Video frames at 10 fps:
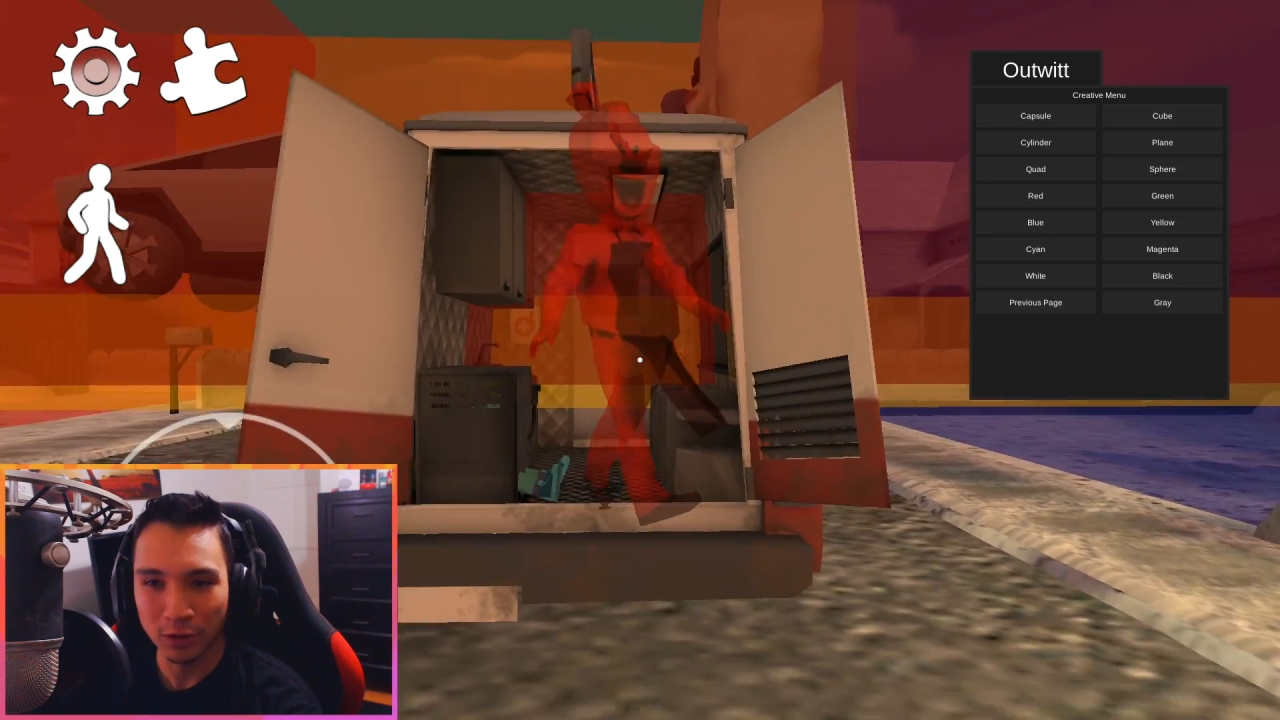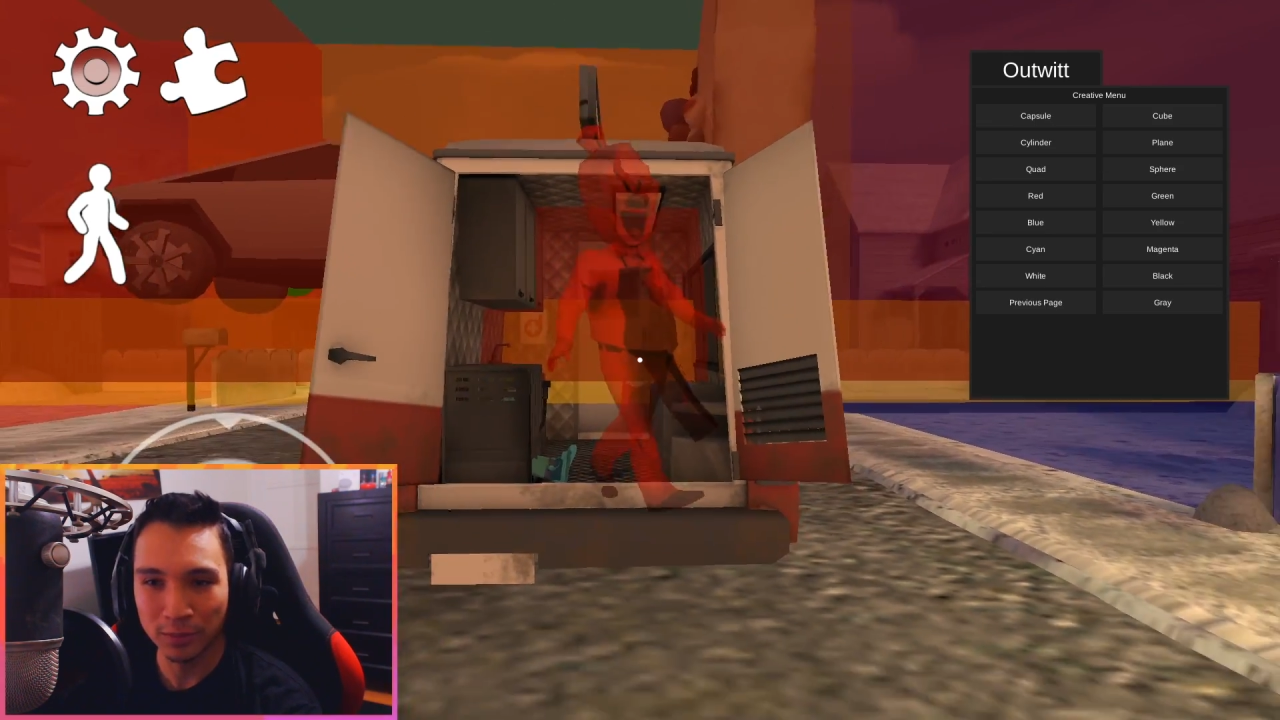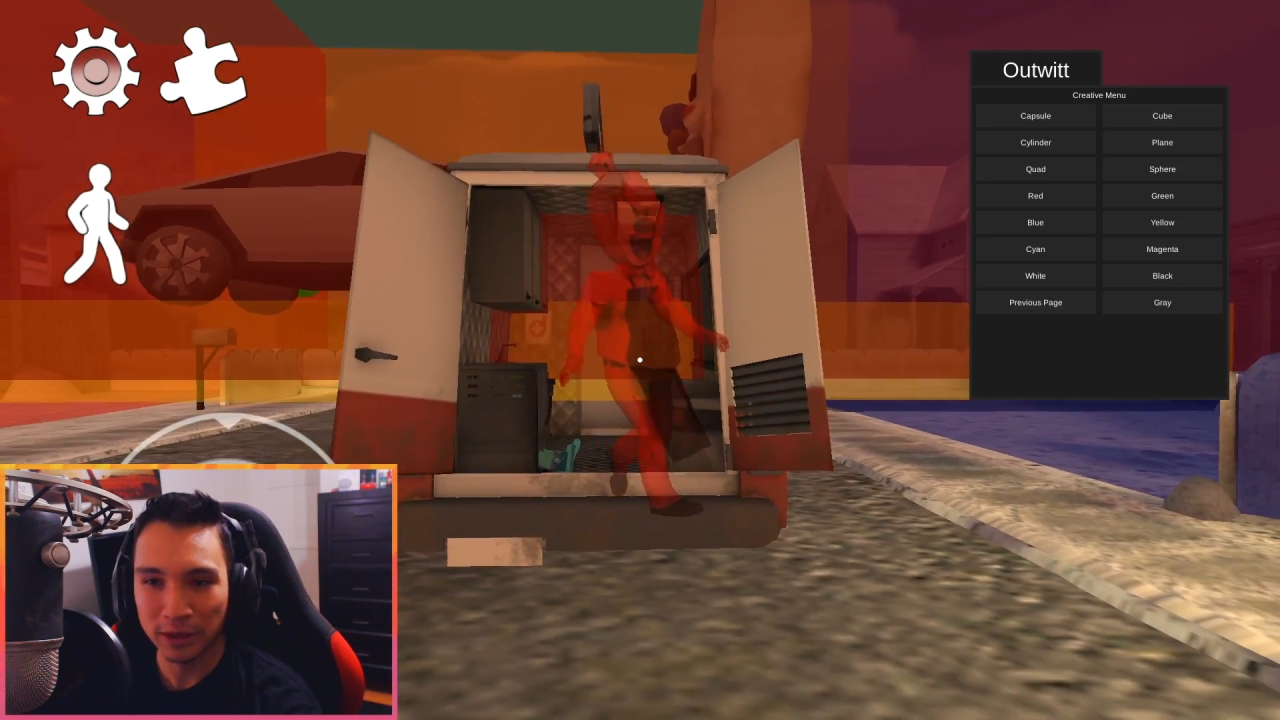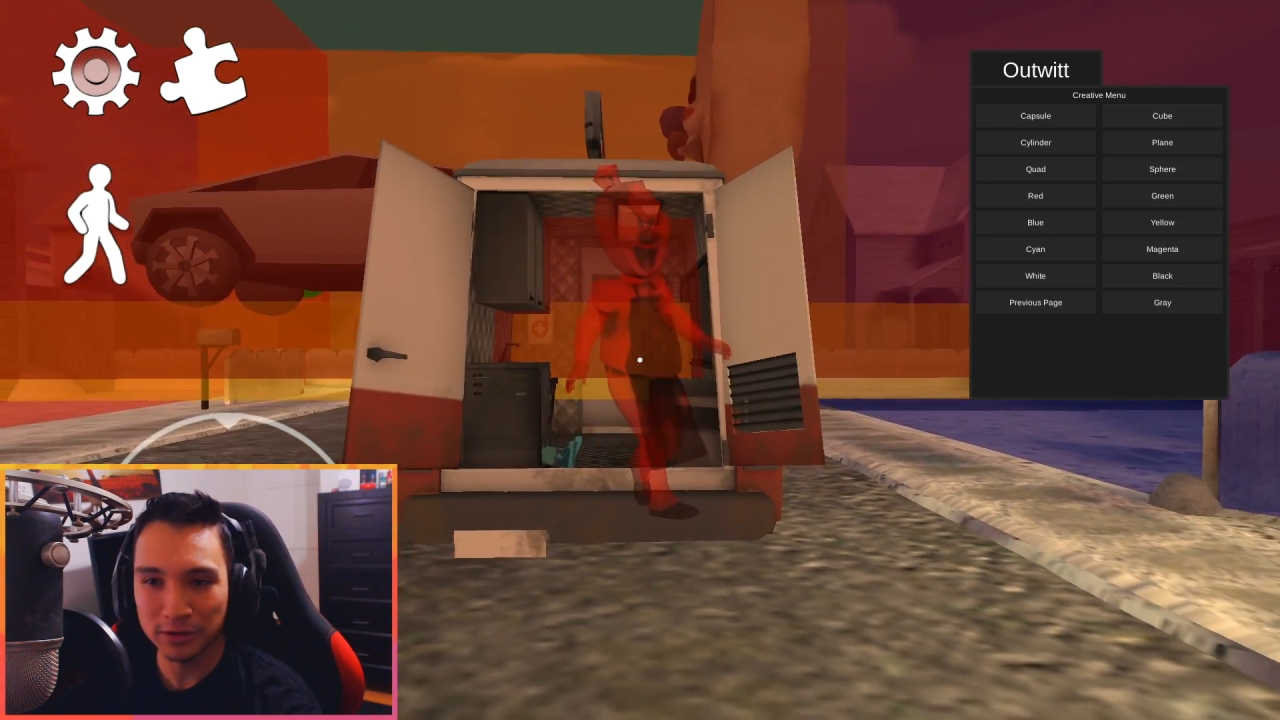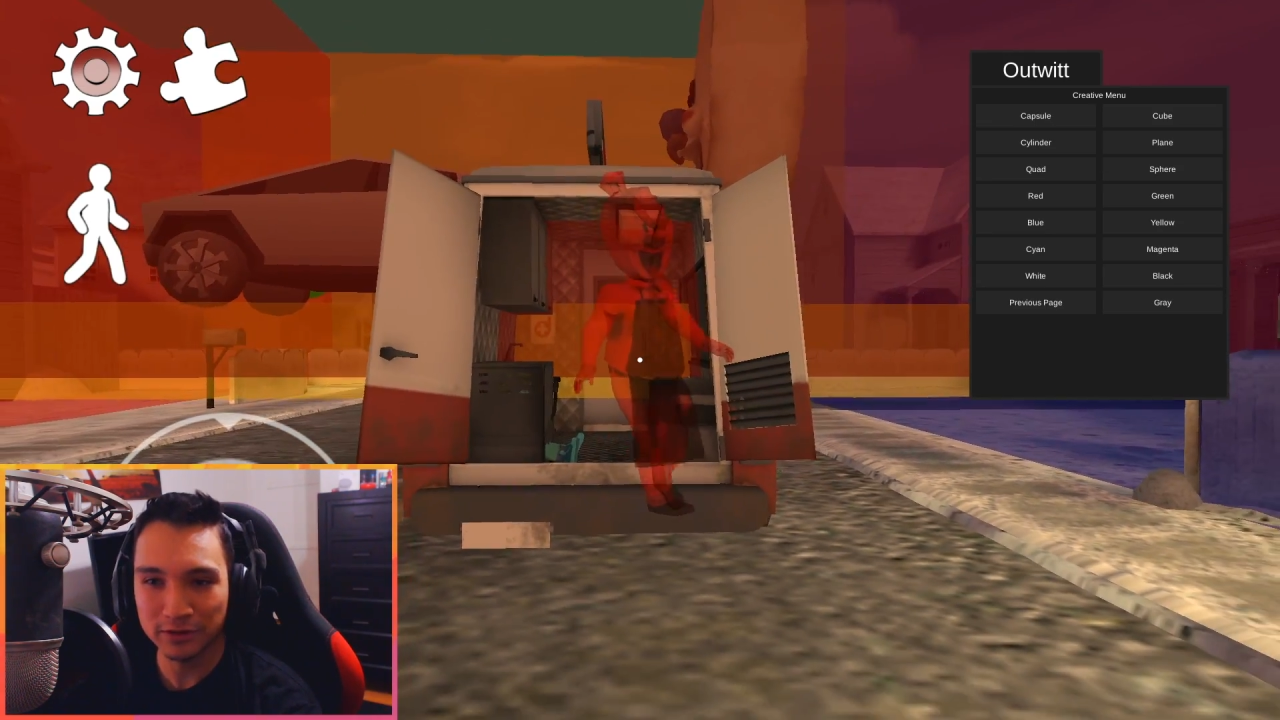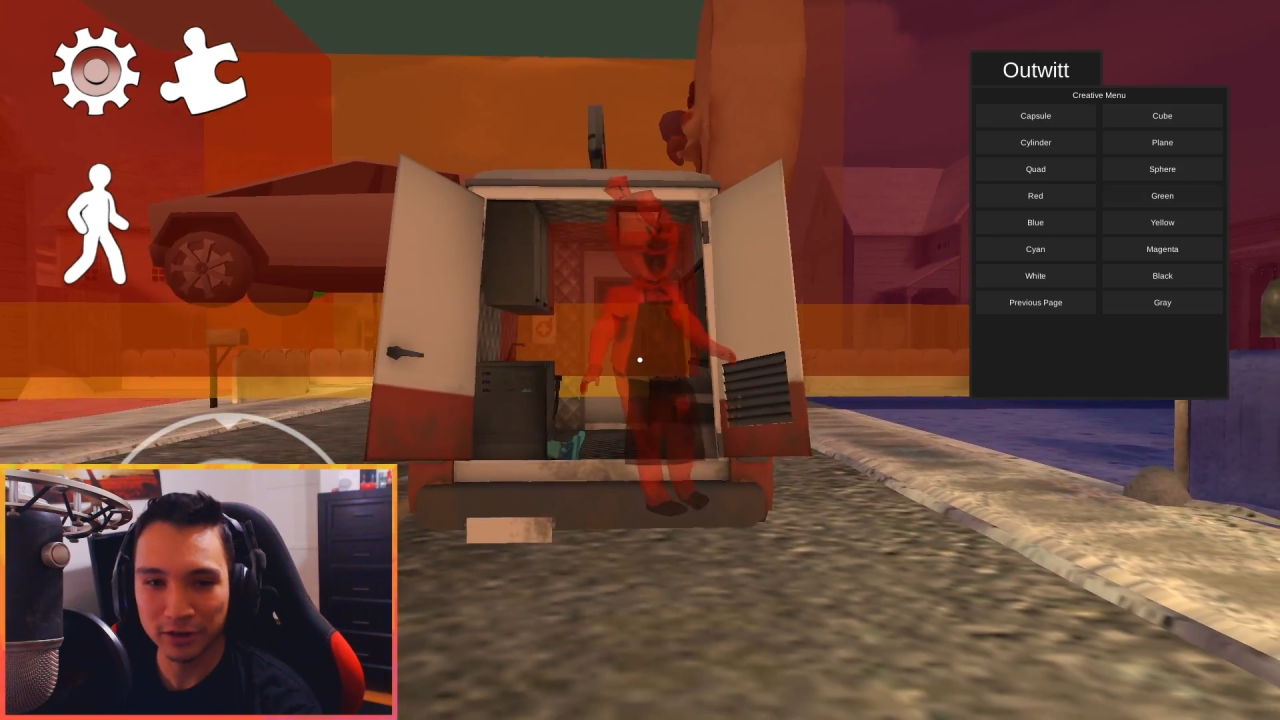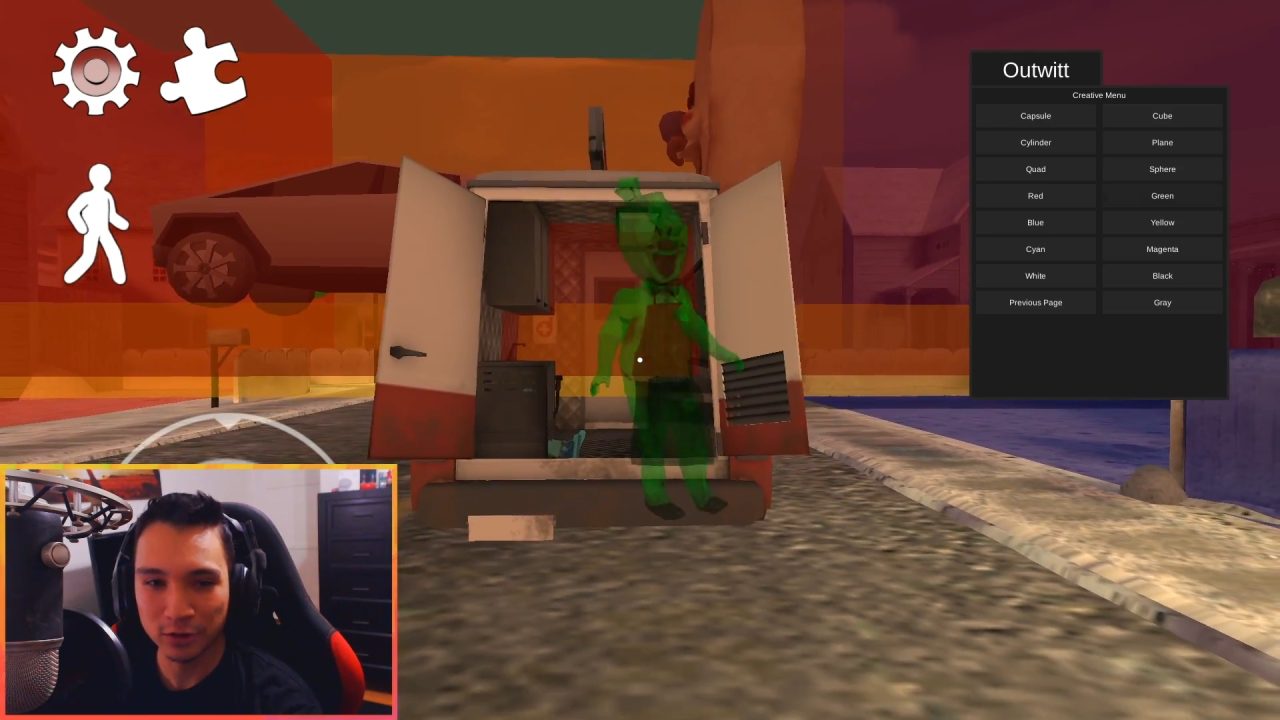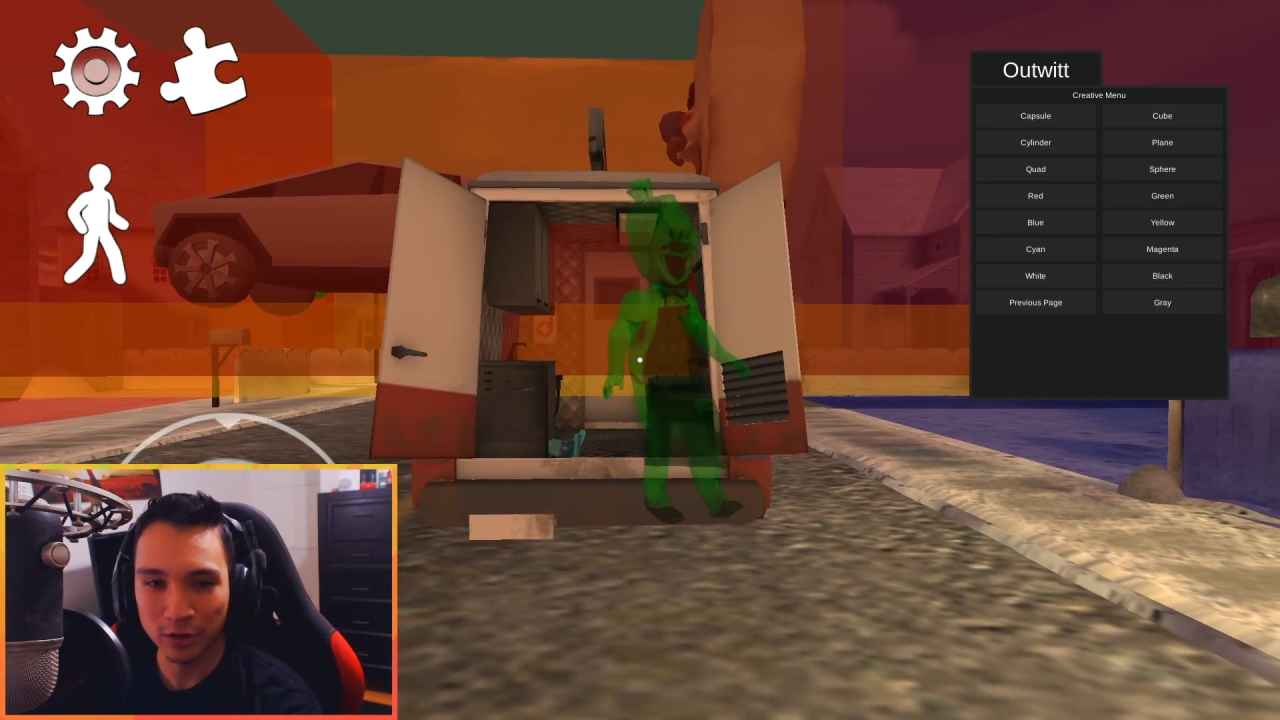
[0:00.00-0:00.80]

Or maybe even